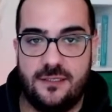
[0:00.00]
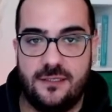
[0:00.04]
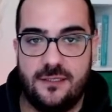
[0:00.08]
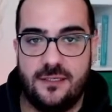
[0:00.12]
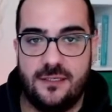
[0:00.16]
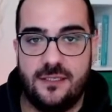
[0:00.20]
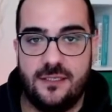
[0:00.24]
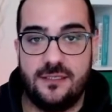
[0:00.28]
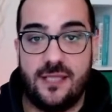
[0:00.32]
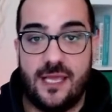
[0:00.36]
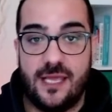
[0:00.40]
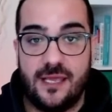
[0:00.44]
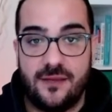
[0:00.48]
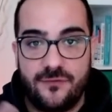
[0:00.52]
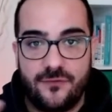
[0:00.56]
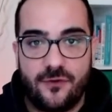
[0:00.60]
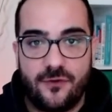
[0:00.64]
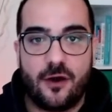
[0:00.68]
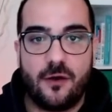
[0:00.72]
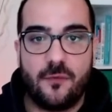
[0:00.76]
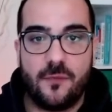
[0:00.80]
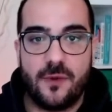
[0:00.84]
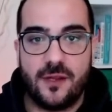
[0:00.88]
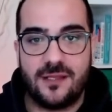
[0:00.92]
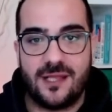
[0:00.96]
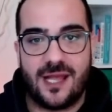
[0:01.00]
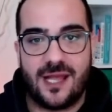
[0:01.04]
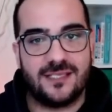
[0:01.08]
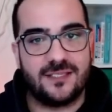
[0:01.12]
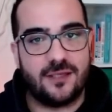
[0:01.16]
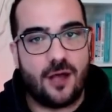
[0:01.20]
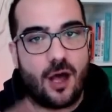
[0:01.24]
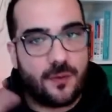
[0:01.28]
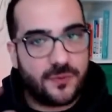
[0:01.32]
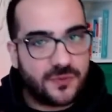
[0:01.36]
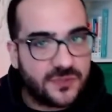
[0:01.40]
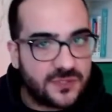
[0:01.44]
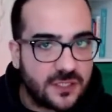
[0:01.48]
The environment has
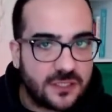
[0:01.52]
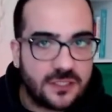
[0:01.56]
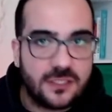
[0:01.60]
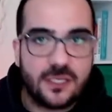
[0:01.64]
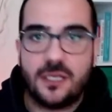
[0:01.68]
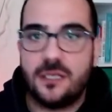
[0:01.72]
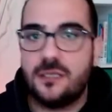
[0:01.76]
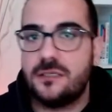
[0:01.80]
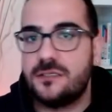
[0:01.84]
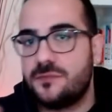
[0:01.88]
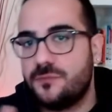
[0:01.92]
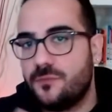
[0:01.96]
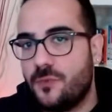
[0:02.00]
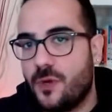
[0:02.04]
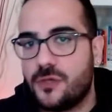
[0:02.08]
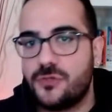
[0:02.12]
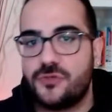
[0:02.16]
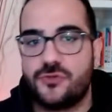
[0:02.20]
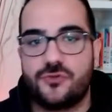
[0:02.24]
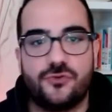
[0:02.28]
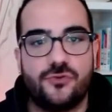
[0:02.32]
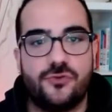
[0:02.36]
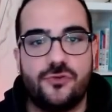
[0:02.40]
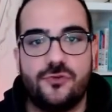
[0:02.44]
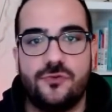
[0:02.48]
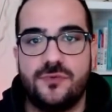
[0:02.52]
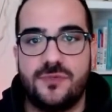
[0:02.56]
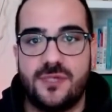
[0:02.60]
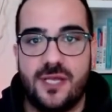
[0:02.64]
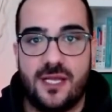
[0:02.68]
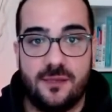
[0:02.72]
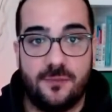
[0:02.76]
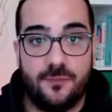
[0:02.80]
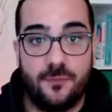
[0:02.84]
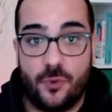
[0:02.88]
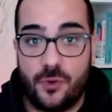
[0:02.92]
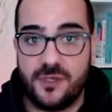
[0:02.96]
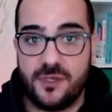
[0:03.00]
obstacles, mushrooms,
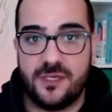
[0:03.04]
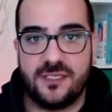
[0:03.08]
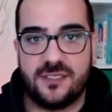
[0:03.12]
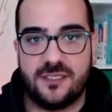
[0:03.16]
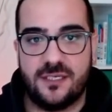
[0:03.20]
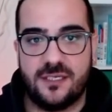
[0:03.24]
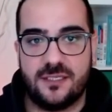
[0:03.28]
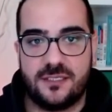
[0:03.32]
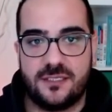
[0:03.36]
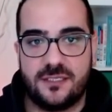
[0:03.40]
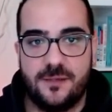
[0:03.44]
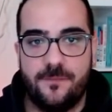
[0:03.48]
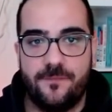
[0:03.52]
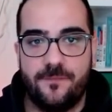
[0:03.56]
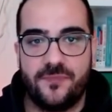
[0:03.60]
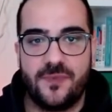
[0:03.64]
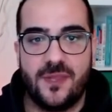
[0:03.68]
and bonuses.